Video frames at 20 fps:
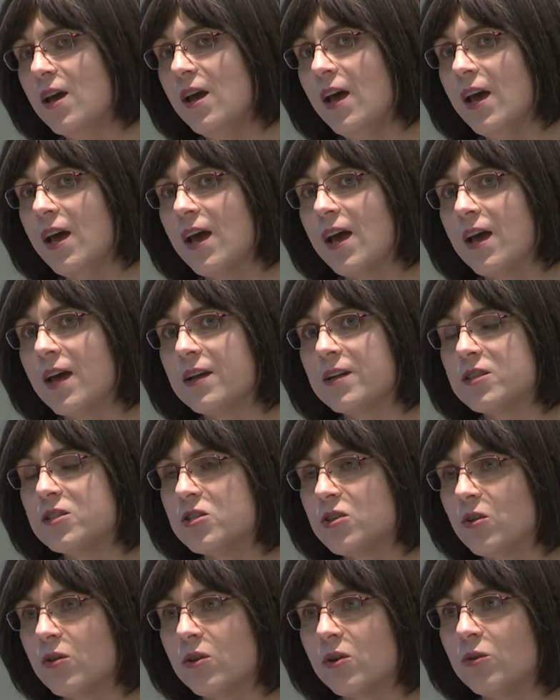And
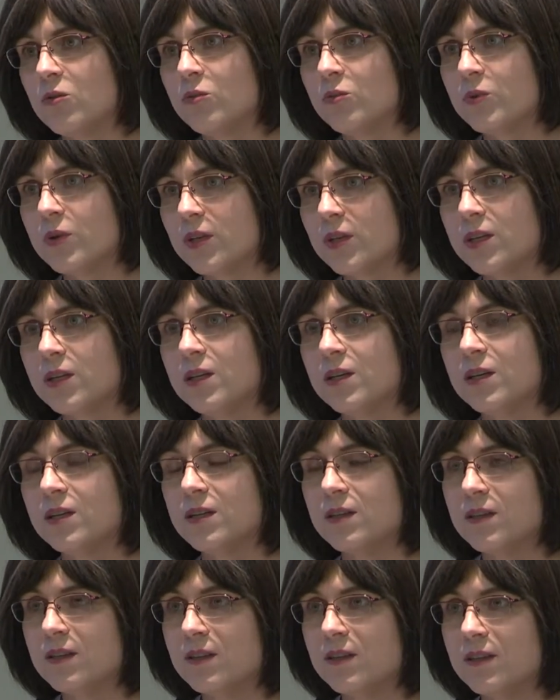so they're really,
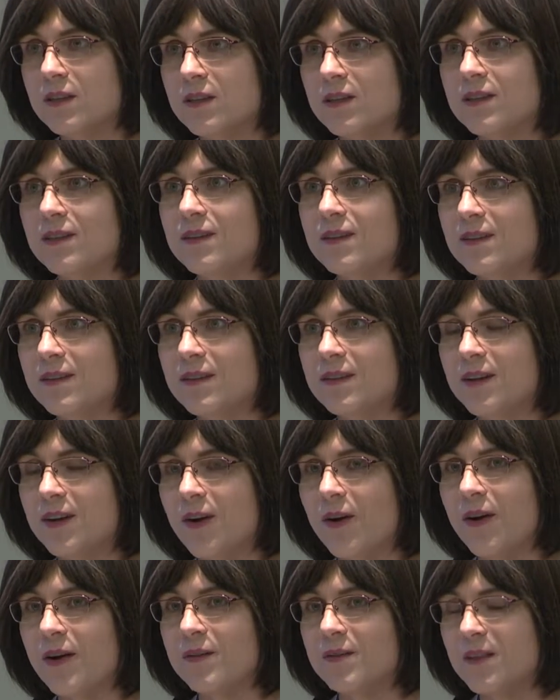
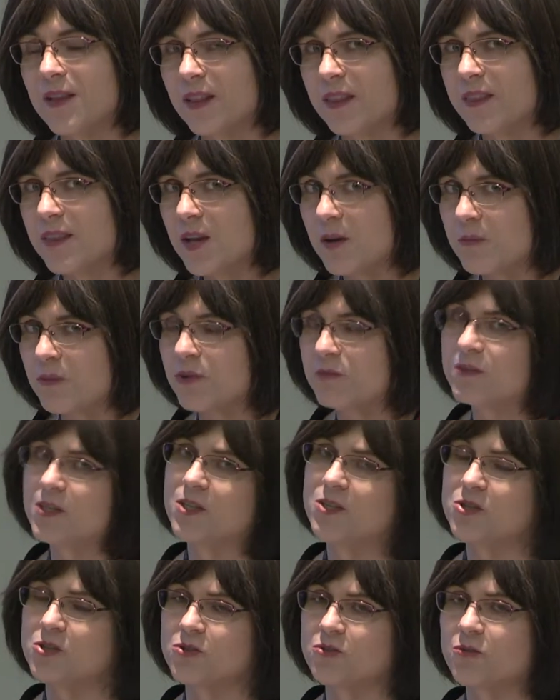a number of
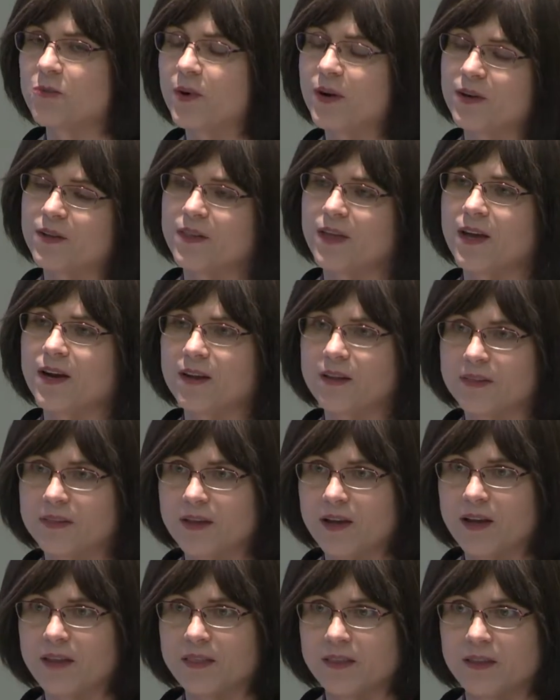teachers remark that
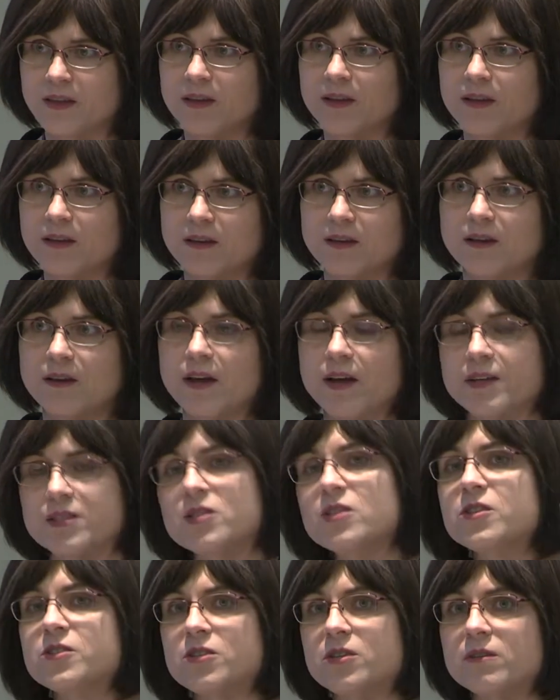on the
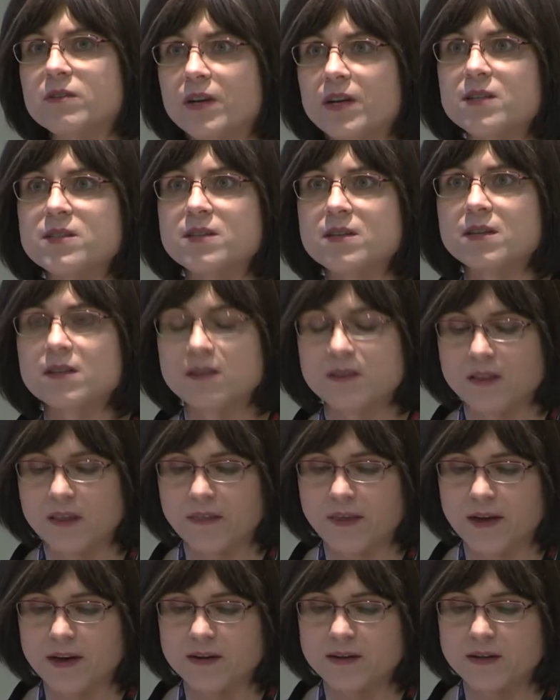exit surveys,
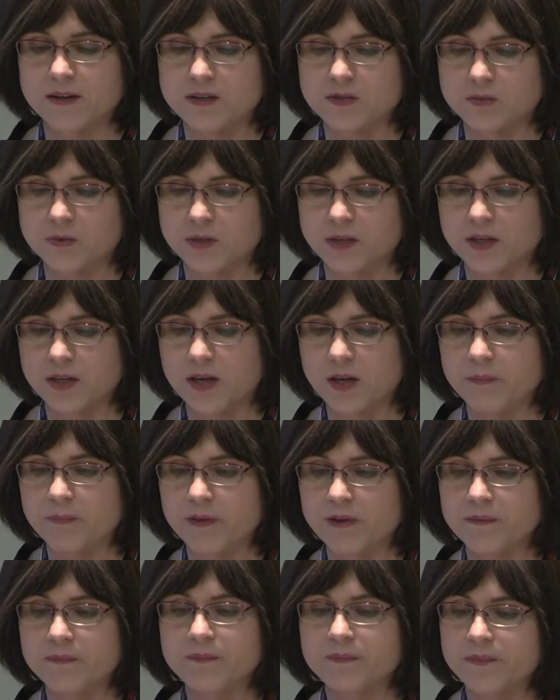that has really helped
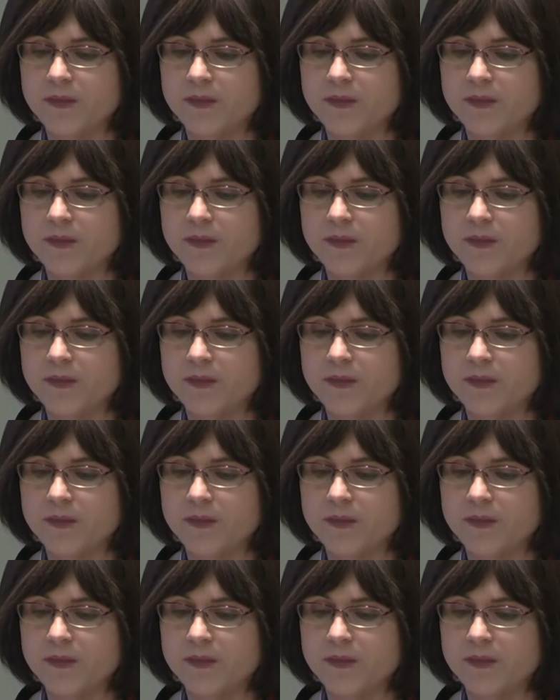them.